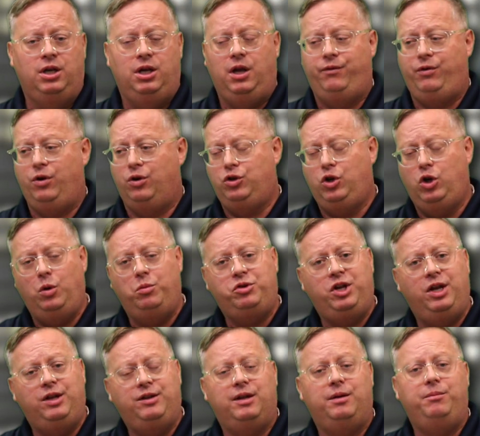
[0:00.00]
If your tube
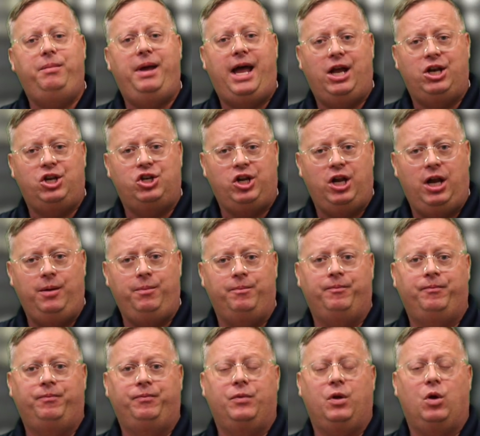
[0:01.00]
sheet's in bad shape
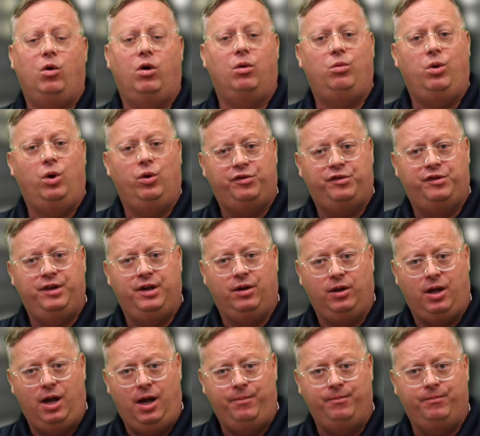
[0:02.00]
or it won't
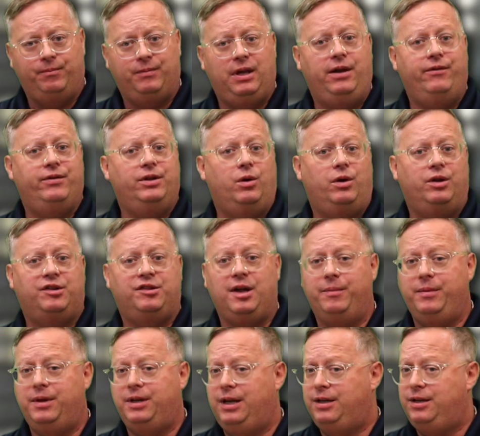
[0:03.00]
seal up, even though it's
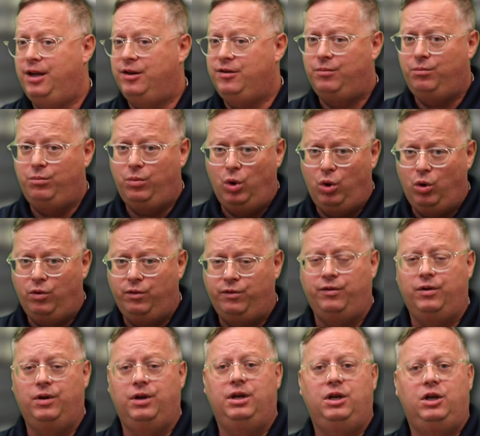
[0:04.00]
something that doesn't
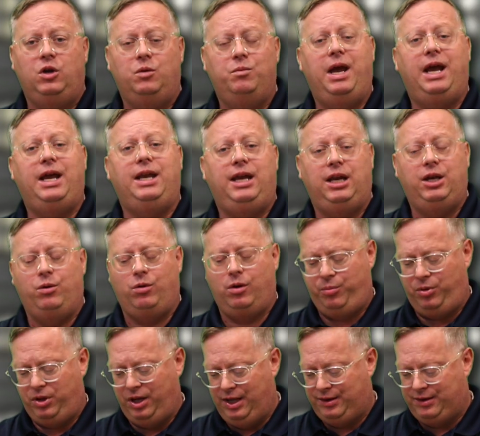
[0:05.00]
move, you may need to
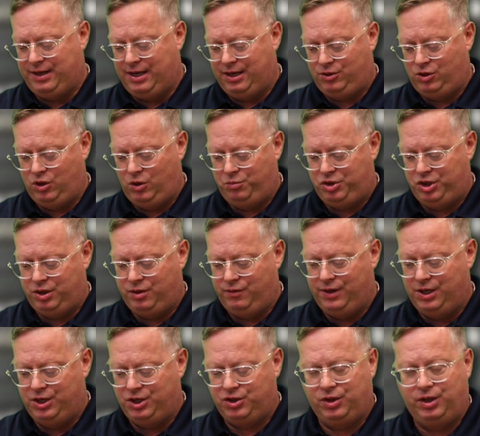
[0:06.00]
replace that tube sheet
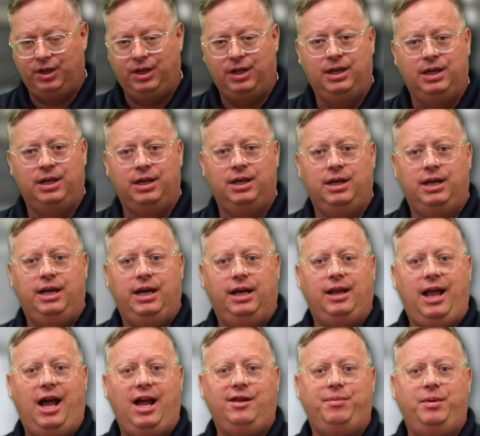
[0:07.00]
eventually.
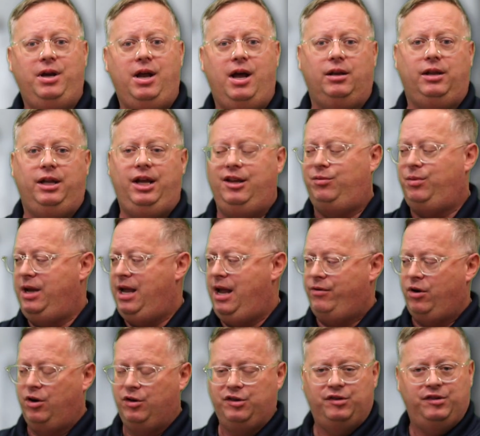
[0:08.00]
And last but not least, we
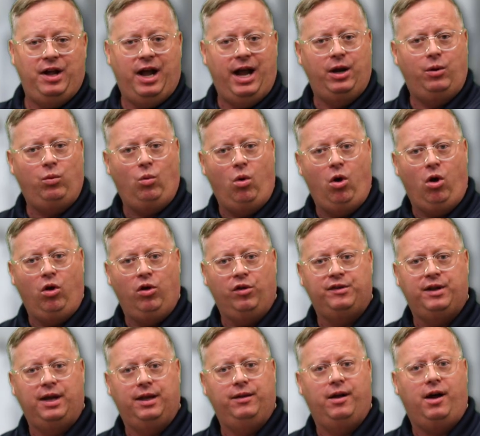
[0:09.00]
have our
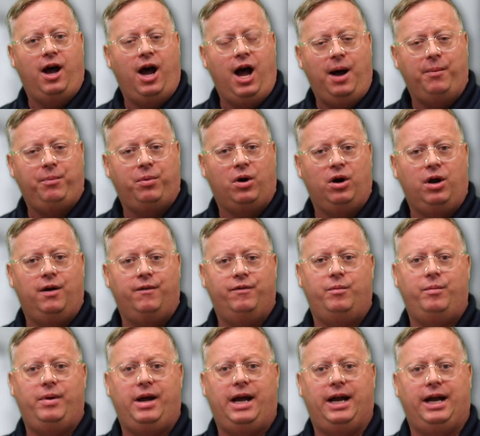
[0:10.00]
sidewalls and the hopper of
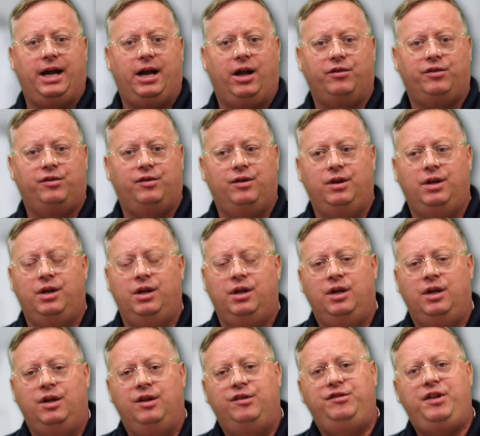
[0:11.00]
the baghouse.
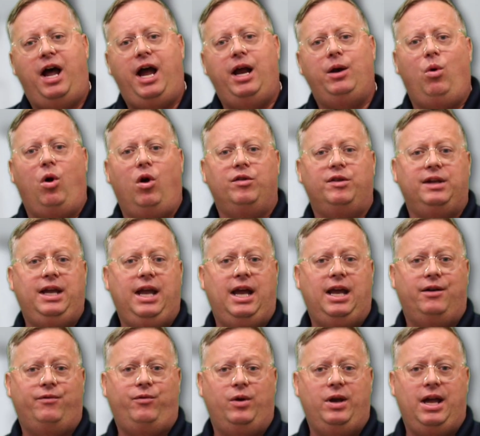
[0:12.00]
Sidewalls,
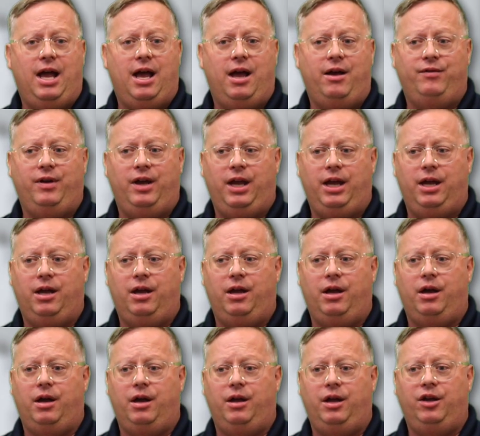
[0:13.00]
again, if we have
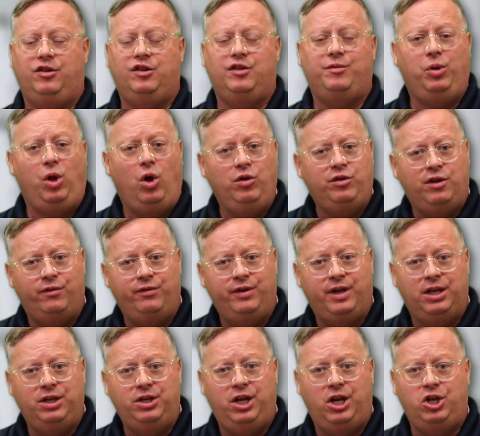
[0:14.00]
a explosive
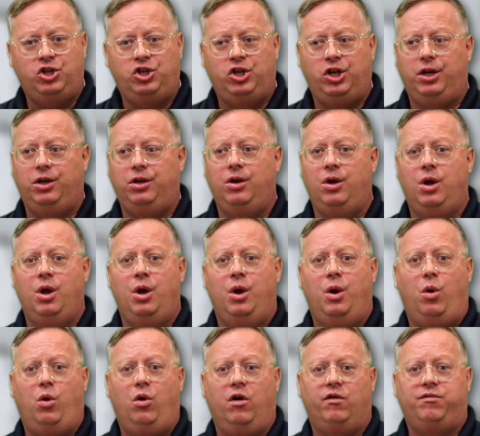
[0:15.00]
condition,
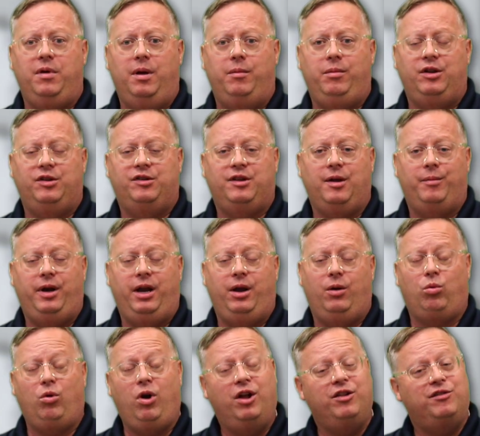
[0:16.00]
or if maybe
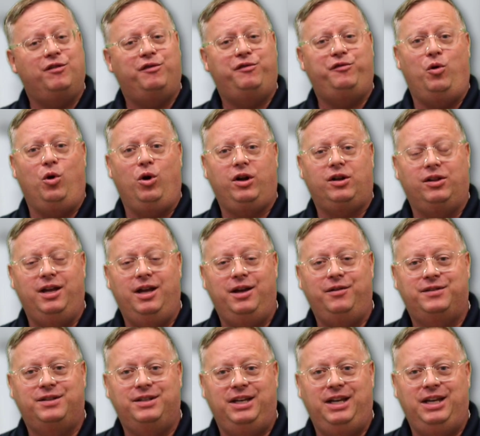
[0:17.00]
somebody runs a
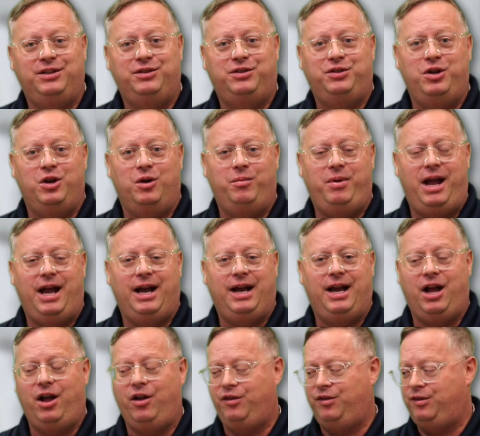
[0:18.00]
forklift into your
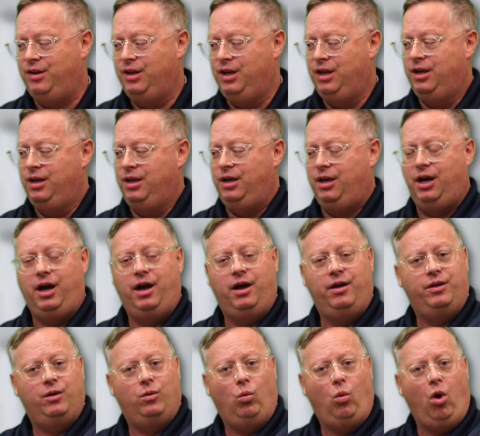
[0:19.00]
baghouse,
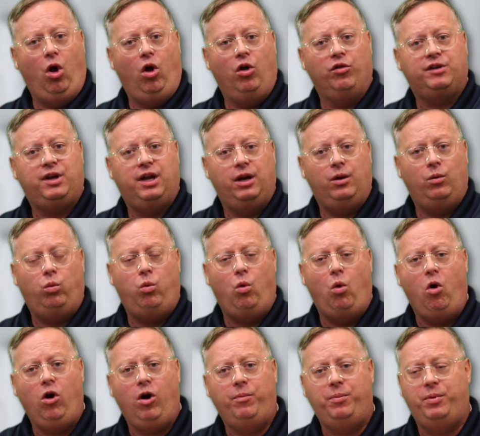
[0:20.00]
the walls can
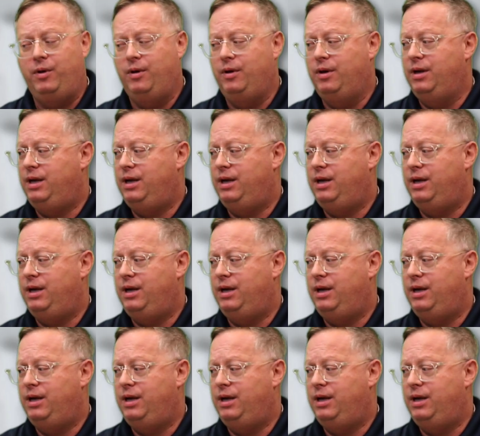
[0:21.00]
warp.